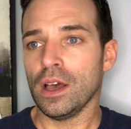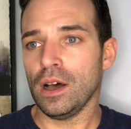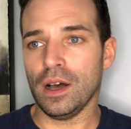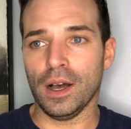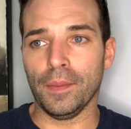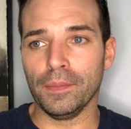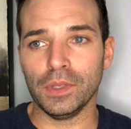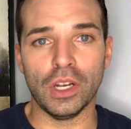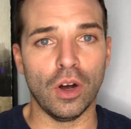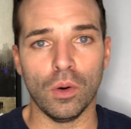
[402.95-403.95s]

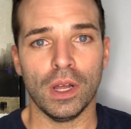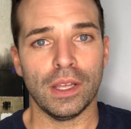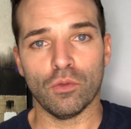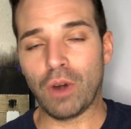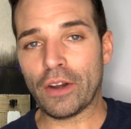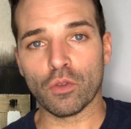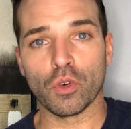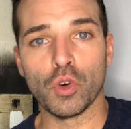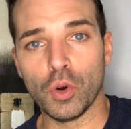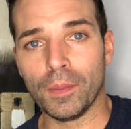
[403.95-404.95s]
rent a
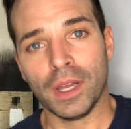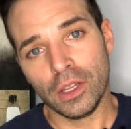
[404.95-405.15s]
room,